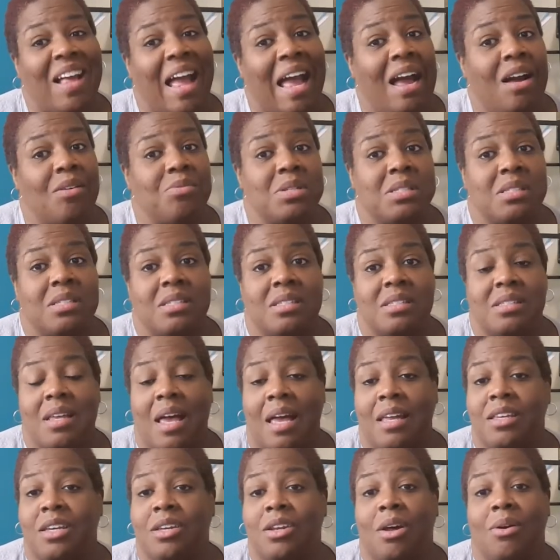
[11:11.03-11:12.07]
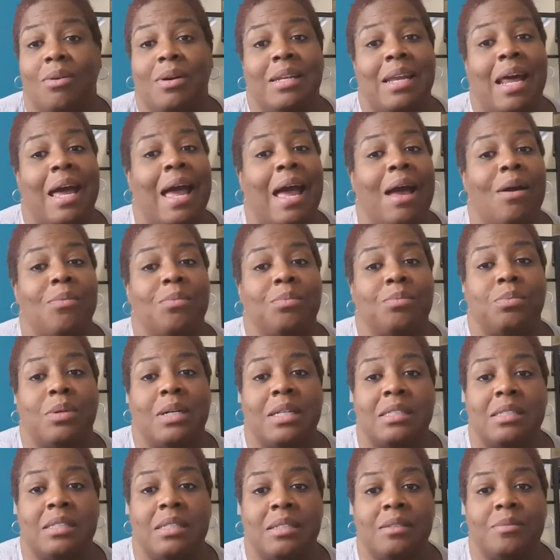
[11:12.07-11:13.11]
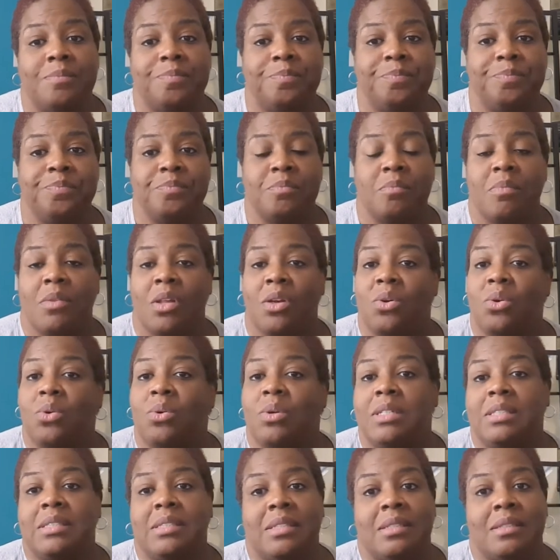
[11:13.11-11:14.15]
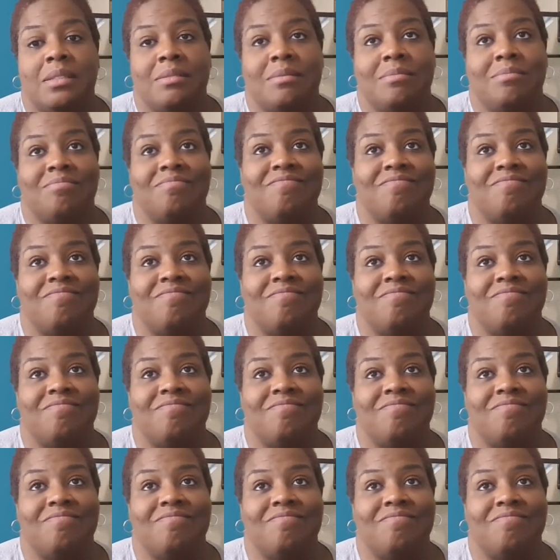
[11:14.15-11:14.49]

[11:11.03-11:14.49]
I was, you know, and I, I wasn't going to,